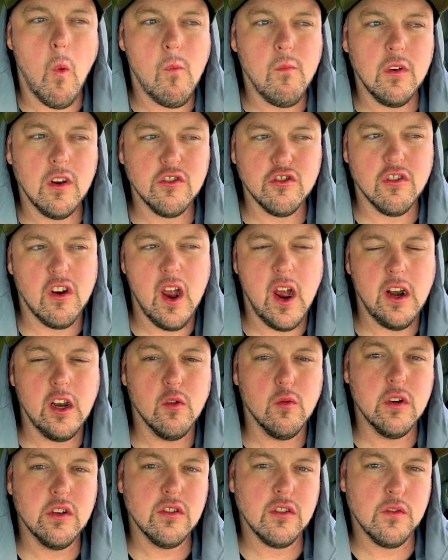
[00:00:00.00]
Is there any
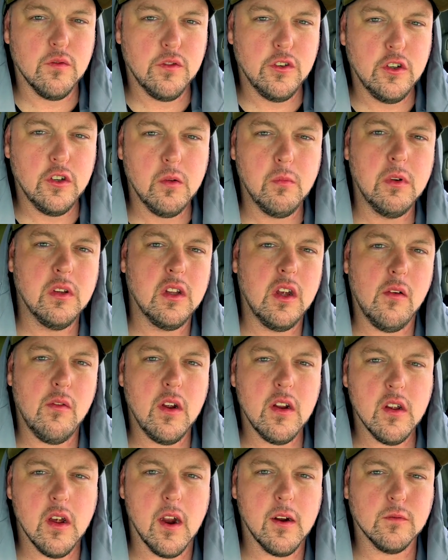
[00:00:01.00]
reason for you to be
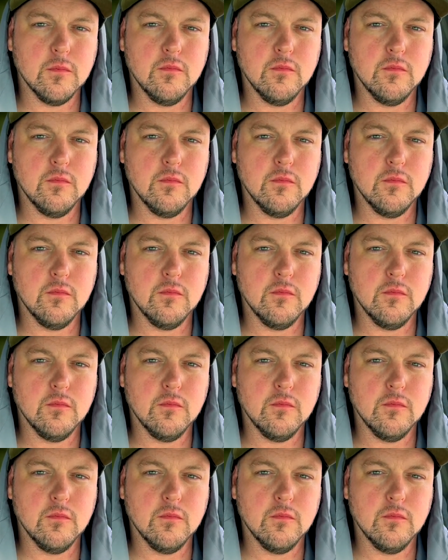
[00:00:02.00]
living? Like,